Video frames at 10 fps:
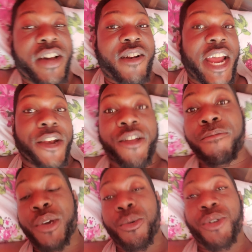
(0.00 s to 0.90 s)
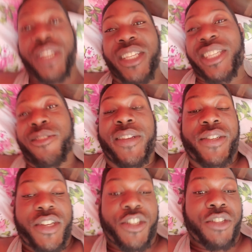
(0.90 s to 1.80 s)
But right now, if me come out of this
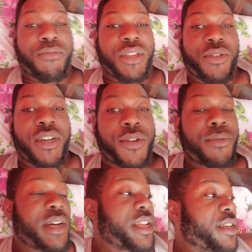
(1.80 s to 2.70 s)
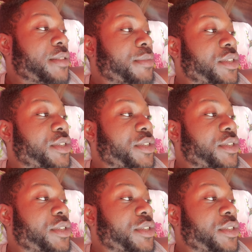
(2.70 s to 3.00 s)
relationship, me don't want nobody else.